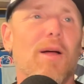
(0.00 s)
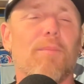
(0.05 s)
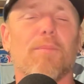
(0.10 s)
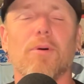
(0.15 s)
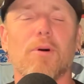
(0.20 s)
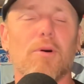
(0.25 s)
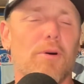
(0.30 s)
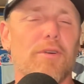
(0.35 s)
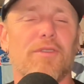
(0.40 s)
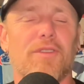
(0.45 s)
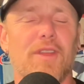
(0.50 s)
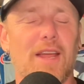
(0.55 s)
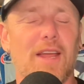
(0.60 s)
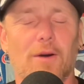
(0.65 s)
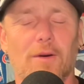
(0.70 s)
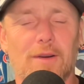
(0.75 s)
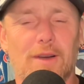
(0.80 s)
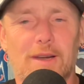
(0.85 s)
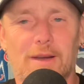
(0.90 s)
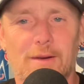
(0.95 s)
Brewers, they
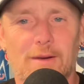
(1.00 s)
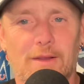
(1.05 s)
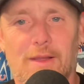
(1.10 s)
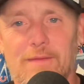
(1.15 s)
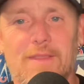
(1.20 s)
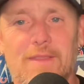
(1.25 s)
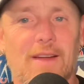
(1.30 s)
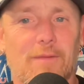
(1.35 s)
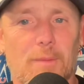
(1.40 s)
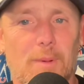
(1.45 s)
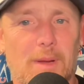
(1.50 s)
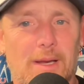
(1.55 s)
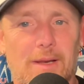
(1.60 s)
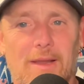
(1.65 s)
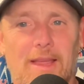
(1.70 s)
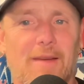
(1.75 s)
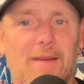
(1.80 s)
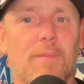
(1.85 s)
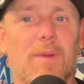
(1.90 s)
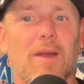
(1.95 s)
haven't
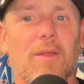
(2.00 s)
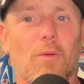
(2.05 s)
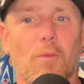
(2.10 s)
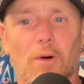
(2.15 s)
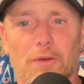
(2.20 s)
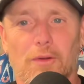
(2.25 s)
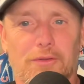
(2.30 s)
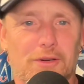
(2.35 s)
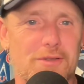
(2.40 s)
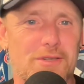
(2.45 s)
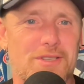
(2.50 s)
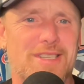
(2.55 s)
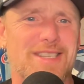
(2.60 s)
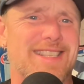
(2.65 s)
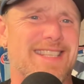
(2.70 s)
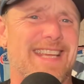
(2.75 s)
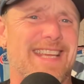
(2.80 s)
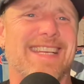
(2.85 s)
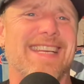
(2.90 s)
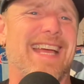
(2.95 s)
been to the World Series
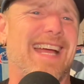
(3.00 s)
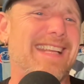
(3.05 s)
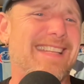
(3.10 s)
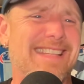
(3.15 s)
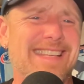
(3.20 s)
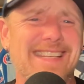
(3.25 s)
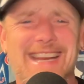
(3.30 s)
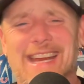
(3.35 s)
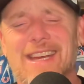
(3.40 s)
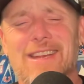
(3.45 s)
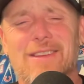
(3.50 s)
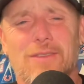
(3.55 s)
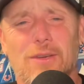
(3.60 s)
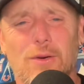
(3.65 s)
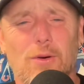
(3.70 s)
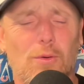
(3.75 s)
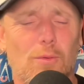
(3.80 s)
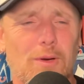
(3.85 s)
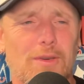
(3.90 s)
since 1982,